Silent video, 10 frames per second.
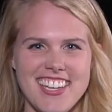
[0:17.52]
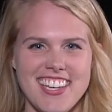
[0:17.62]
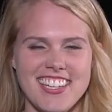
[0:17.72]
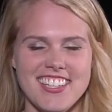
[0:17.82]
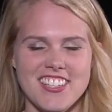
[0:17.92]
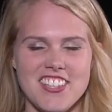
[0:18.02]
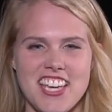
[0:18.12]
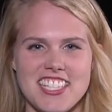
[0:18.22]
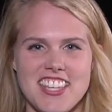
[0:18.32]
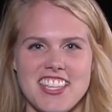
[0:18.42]
Neil
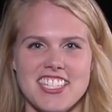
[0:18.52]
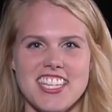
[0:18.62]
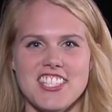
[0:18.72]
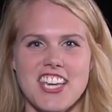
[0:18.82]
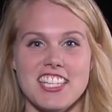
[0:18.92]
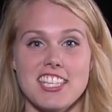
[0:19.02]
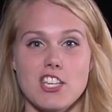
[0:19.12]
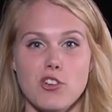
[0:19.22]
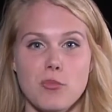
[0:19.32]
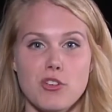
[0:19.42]
Casey, the
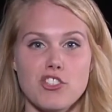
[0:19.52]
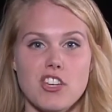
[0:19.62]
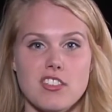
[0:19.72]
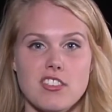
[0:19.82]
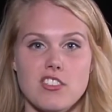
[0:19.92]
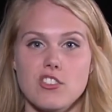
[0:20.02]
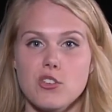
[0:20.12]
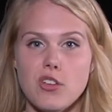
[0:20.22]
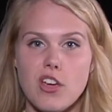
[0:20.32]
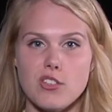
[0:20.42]
TJC Criminal Justice
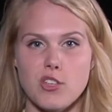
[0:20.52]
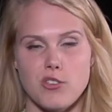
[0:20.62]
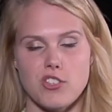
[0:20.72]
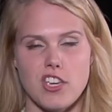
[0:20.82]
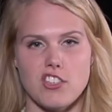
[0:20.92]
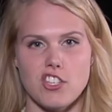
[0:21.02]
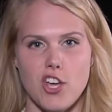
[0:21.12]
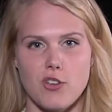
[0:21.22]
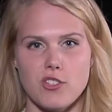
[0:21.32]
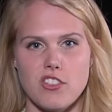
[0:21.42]
Student Association
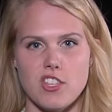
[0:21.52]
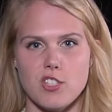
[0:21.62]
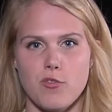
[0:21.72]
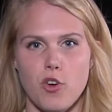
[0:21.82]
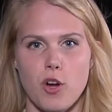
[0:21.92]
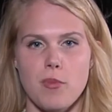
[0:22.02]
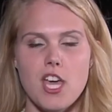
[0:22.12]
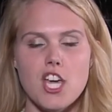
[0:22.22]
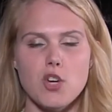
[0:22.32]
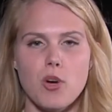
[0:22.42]
hosted this forum.
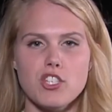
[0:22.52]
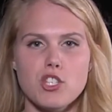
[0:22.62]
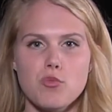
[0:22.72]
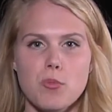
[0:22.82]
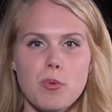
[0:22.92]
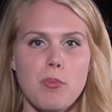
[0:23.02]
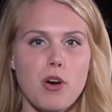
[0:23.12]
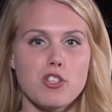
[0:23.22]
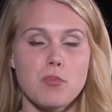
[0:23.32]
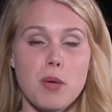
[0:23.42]
Questions were
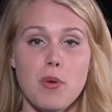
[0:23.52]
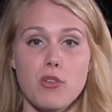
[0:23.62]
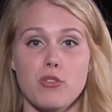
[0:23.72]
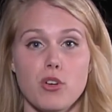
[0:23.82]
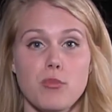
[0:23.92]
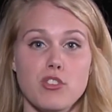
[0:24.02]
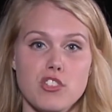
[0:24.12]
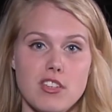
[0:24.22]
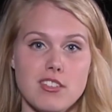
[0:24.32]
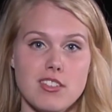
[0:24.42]
proposed by both criminal
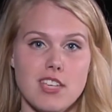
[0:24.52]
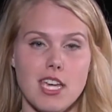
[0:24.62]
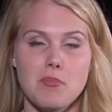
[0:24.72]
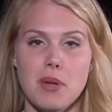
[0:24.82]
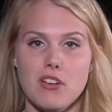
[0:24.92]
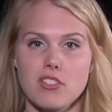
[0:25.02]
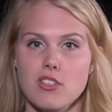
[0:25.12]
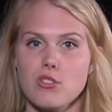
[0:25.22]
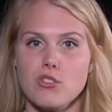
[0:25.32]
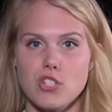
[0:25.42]
justice and
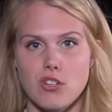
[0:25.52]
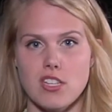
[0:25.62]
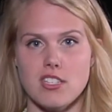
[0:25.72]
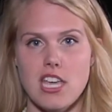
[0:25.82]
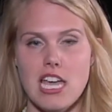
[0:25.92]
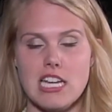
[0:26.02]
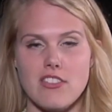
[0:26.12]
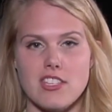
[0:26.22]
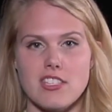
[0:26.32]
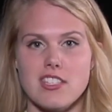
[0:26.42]
paralegal students.
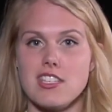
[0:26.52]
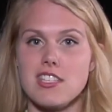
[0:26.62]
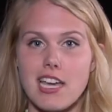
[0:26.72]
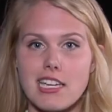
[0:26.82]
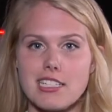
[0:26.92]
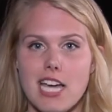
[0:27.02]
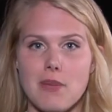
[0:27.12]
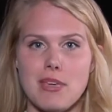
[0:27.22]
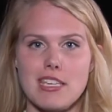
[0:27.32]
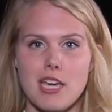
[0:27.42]
Now, this is the second
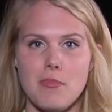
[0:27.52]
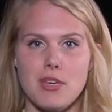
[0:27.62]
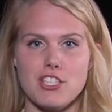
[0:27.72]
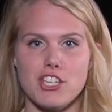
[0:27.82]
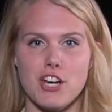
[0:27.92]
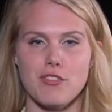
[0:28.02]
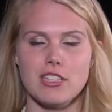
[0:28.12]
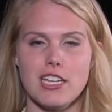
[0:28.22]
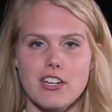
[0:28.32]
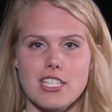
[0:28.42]
time incumbent Sheriff
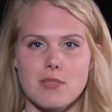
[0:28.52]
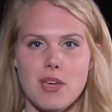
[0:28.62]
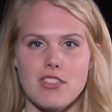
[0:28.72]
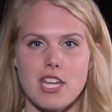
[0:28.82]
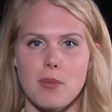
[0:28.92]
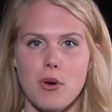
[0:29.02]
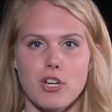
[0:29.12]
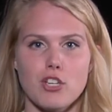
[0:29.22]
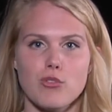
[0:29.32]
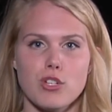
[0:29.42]
Larry Smith and
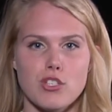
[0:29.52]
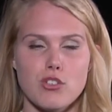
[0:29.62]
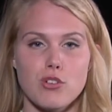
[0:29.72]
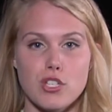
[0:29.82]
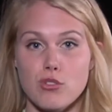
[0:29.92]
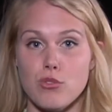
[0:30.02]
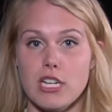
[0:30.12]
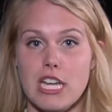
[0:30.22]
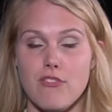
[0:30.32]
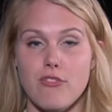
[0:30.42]
opponent Chris
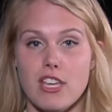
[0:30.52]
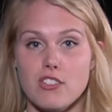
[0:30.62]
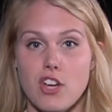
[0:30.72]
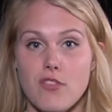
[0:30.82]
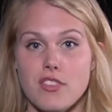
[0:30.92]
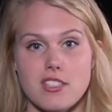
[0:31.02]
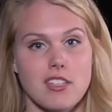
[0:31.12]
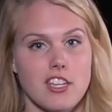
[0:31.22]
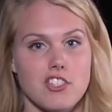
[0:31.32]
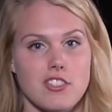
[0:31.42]
Green have faced off this
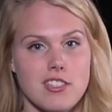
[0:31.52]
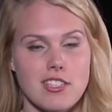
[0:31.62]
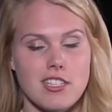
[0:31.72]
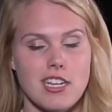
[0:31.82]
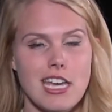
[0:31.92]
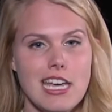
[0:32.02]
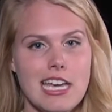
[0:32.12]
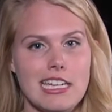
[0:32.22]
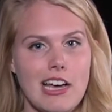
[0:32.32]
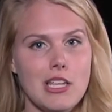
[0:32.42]
election season,
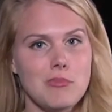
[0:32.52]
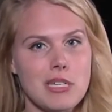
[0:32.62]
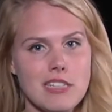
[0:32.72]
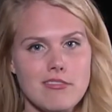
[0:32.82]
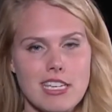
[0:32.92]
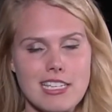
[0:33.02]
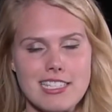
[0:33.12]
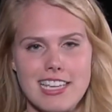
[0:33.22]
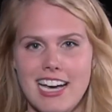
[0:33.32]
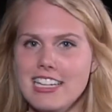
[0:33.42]
and I'll admit
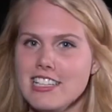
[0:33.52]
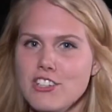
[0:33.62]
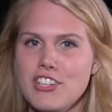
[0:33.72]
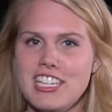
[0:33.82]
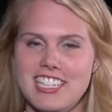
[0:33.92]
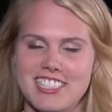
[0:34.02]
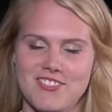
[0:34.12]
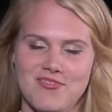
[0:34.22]
things got a little heated.